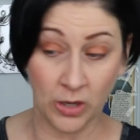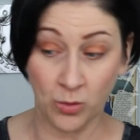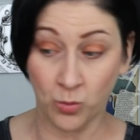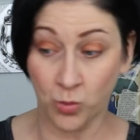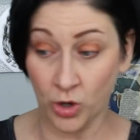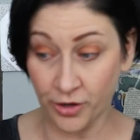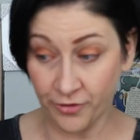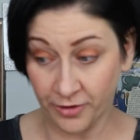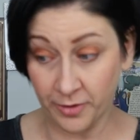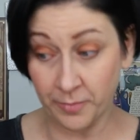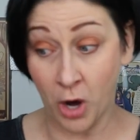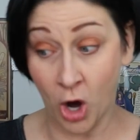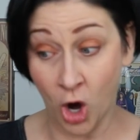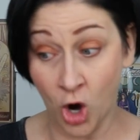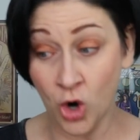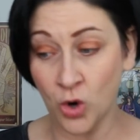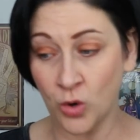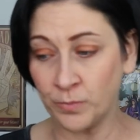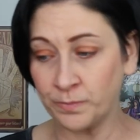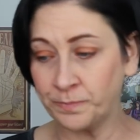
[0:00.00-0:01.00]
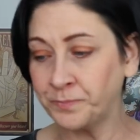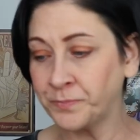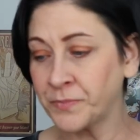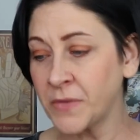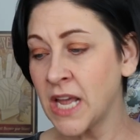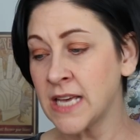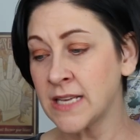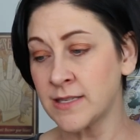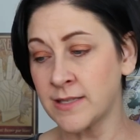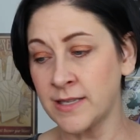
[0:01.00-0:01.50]
I work from home
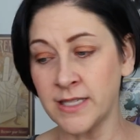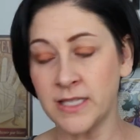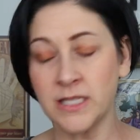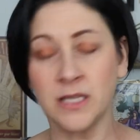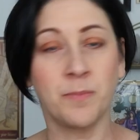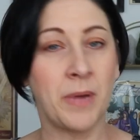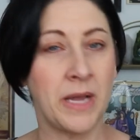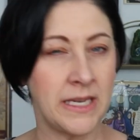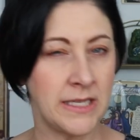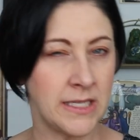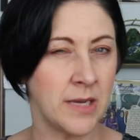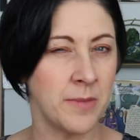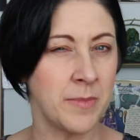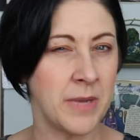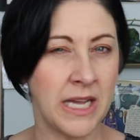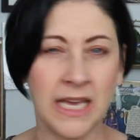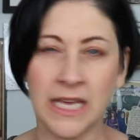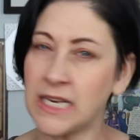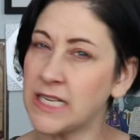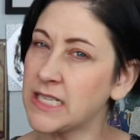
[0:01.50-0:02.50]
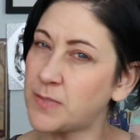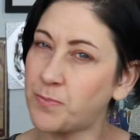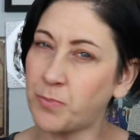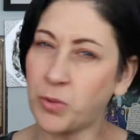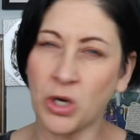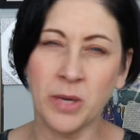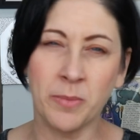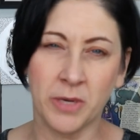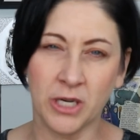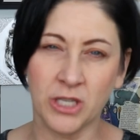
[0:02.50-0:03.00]
since the pandemic and it's
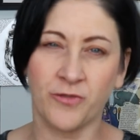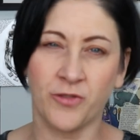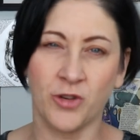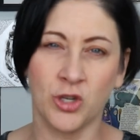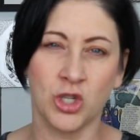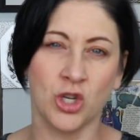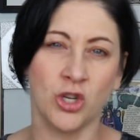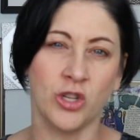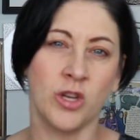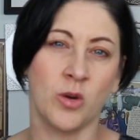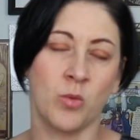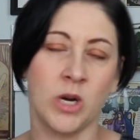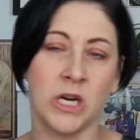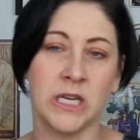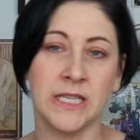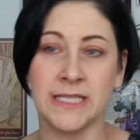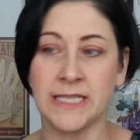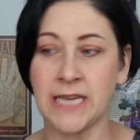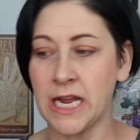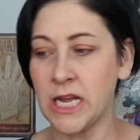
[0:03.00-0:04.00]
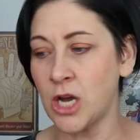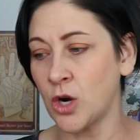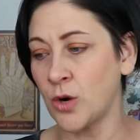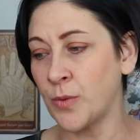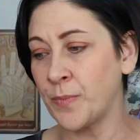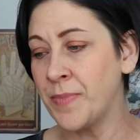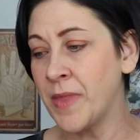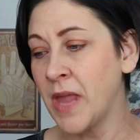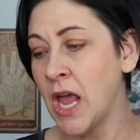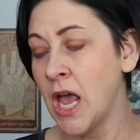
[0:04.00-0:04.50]
pretty much for sure that we're going to stay
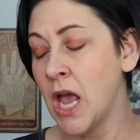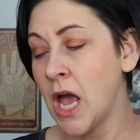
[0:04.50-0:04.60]
home.